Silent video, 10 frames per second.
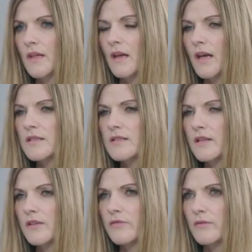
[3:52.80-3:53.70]

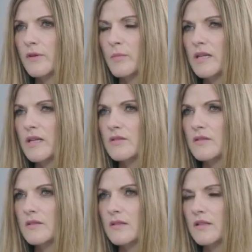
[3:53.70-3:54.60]
And if the
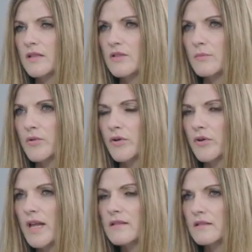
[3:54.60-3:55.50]
patient's condition
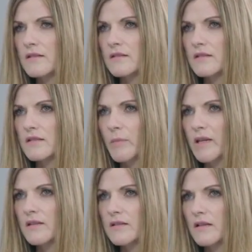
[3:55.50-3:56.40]
progresses
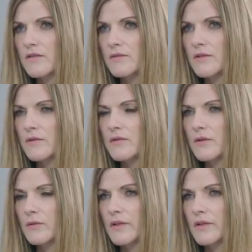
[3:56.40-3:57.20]
despite ursodeoxycholic